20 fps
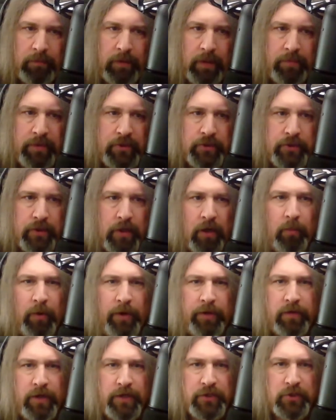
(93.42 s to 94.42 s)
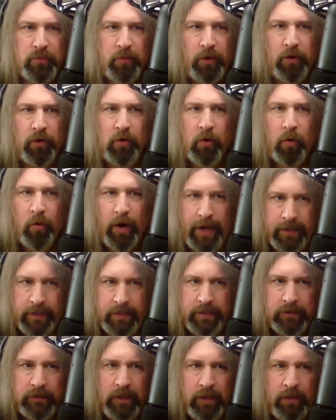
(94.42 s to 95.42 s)
me start with this real
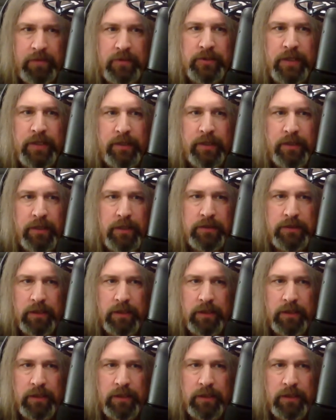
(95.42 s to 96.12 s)
quick. Let me say this: